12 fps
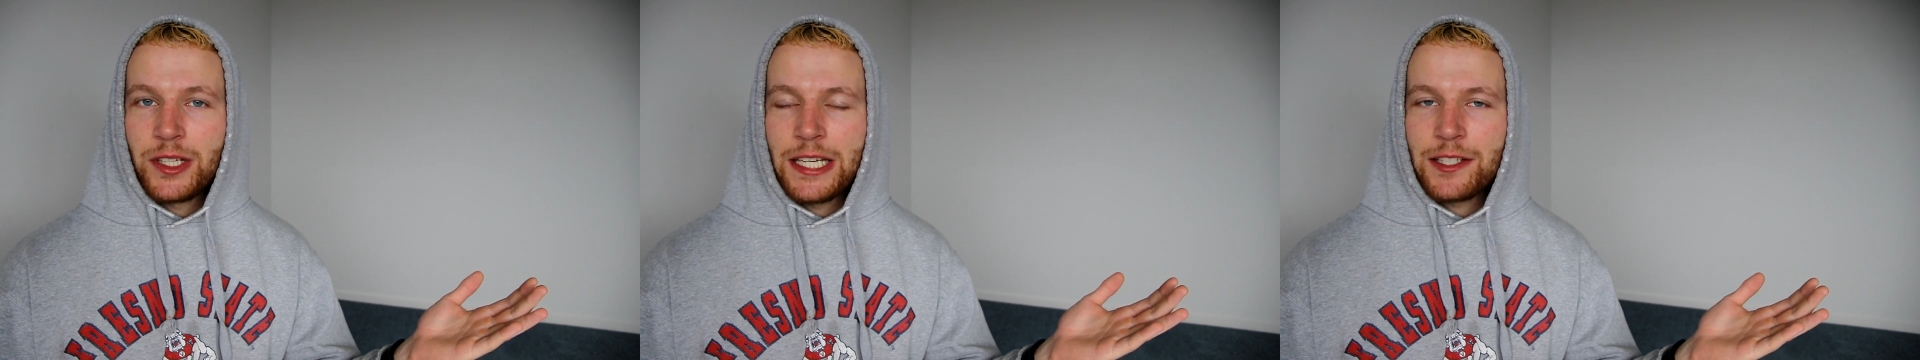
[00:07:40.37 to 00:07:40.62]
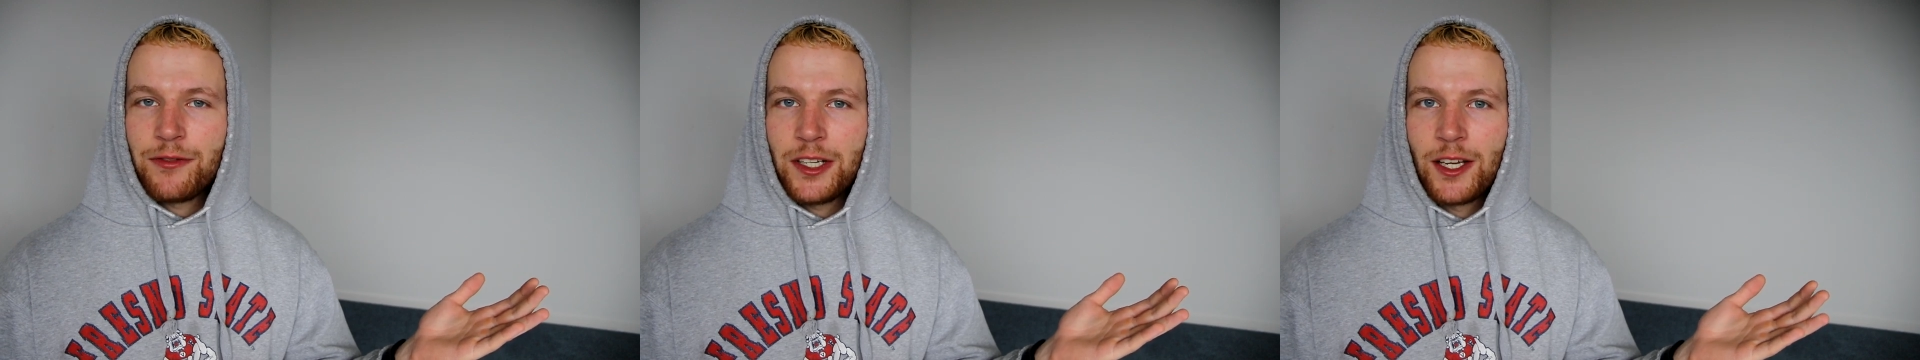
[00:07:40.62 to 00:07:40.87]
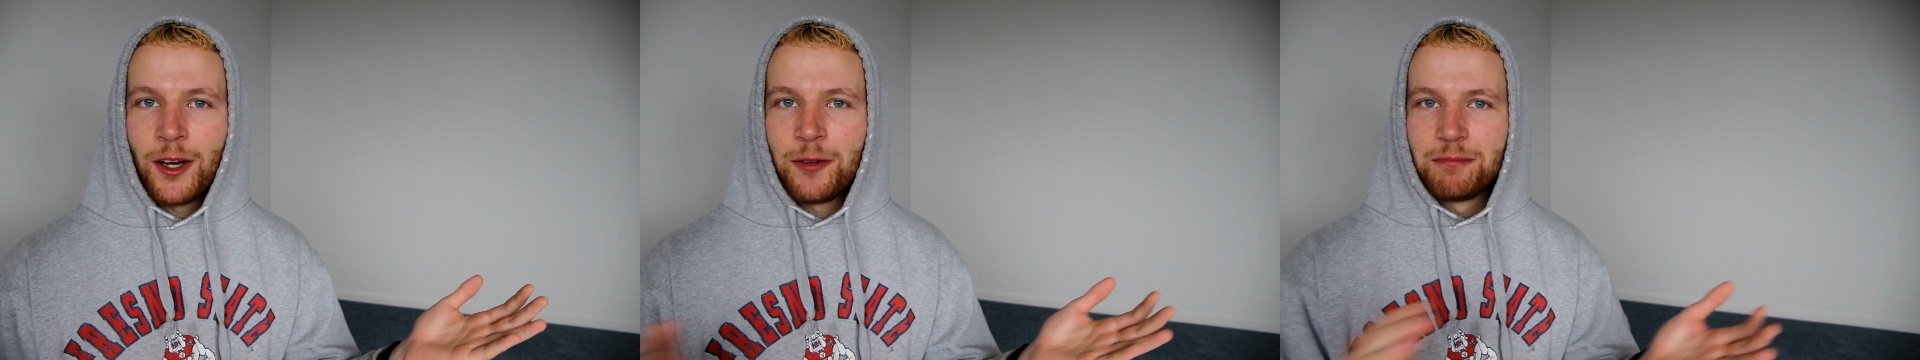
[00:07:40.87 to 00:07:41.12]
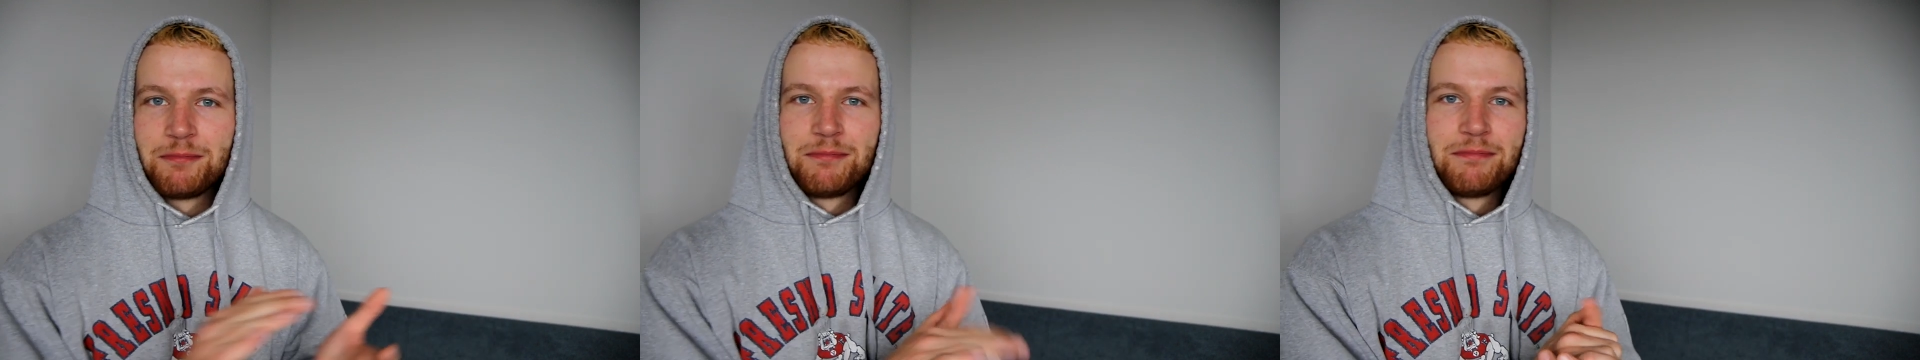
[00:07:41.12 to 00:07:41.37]
the next video.
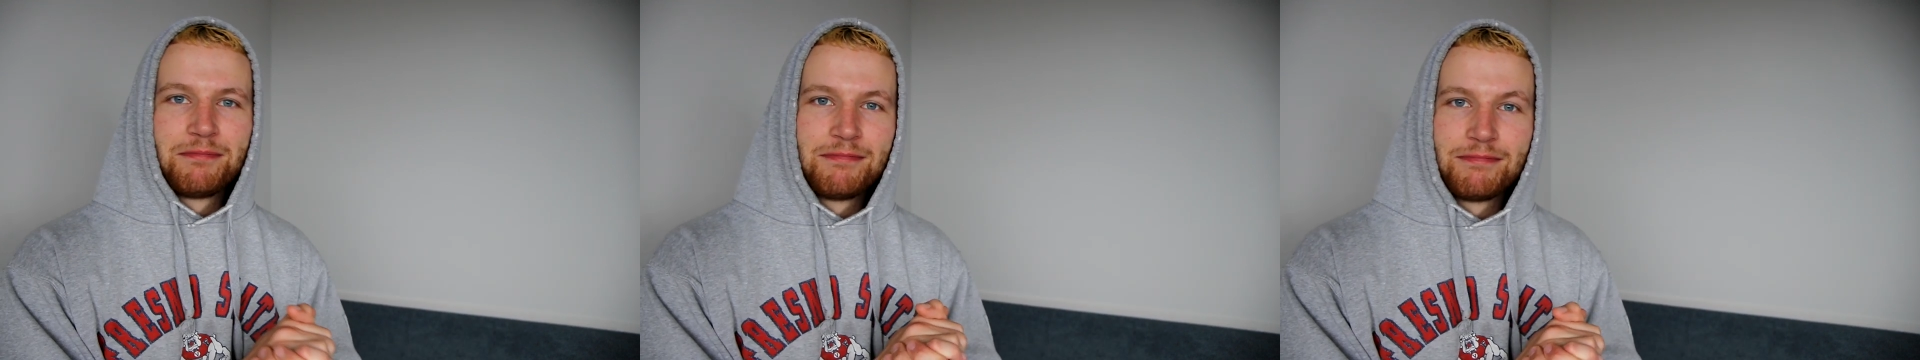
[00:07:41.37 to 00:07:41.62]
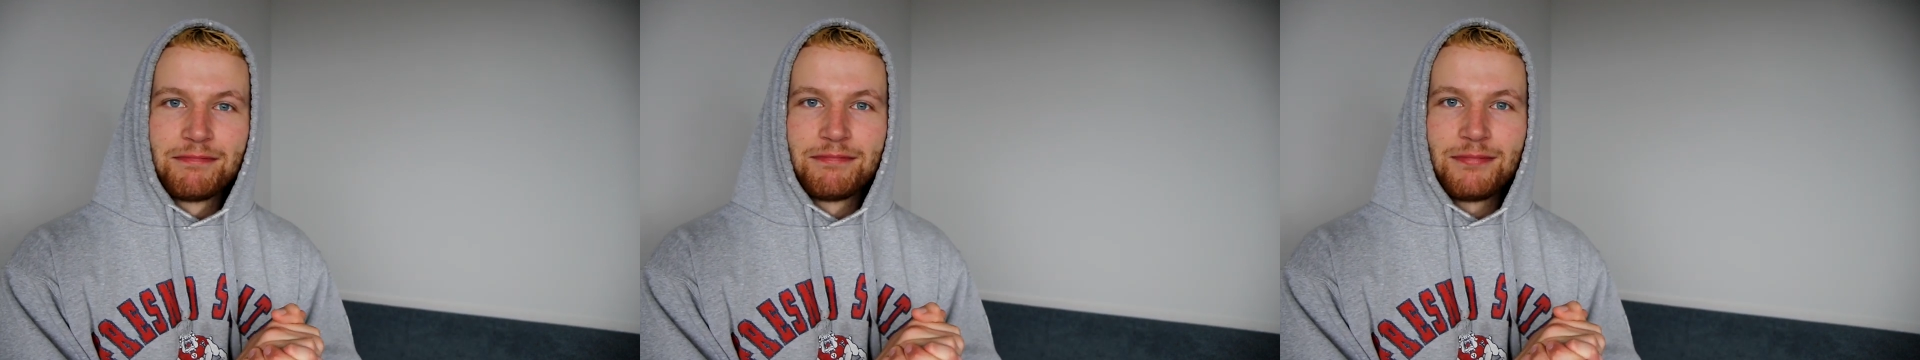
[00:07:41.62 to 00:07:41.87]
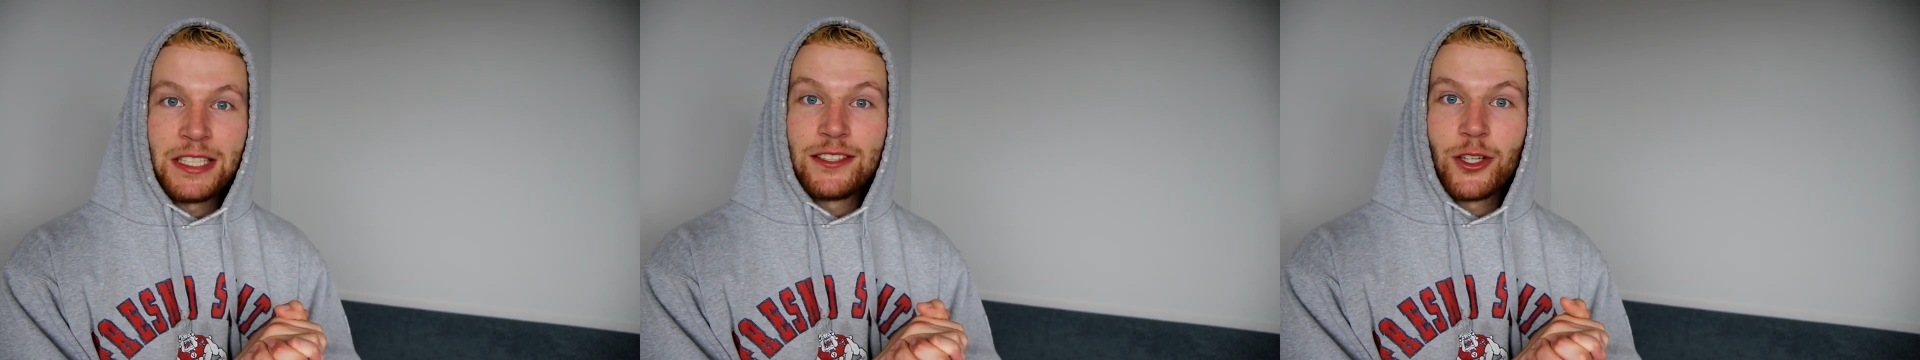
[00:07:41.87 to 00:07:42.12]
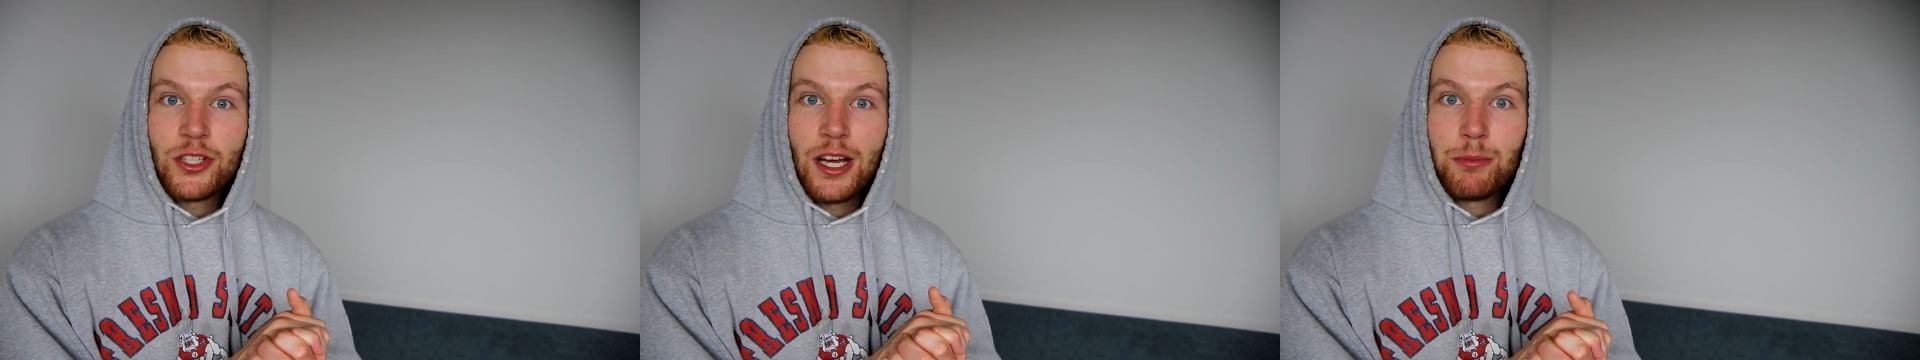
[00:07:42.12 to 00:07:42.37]
There's
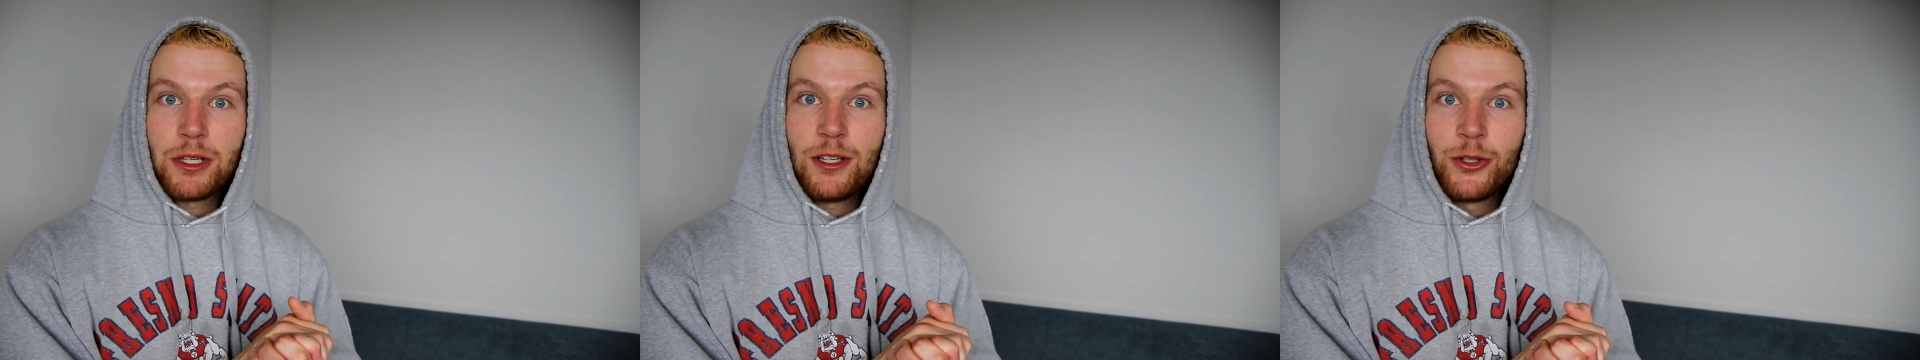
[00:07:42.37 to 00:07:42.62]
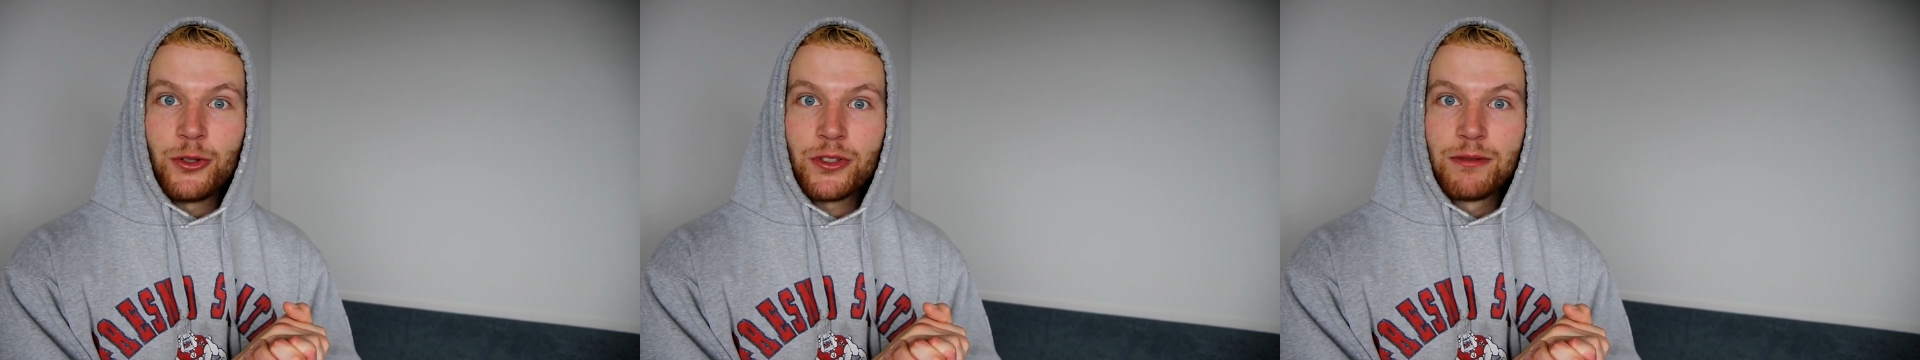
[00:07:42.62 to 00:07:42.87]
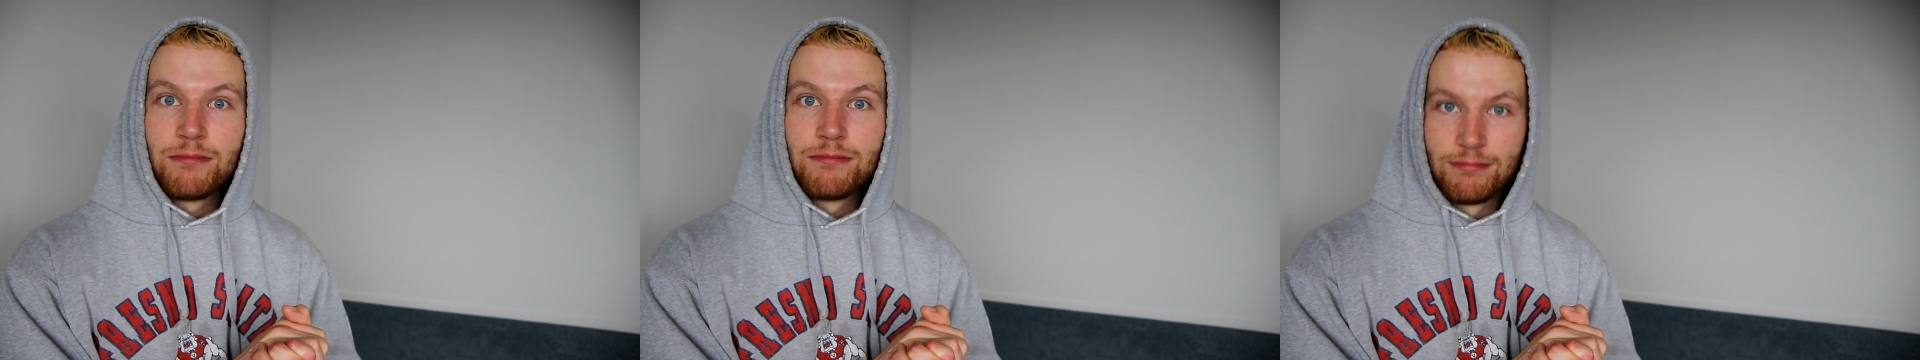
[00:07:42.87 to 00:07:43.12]
no time to lose.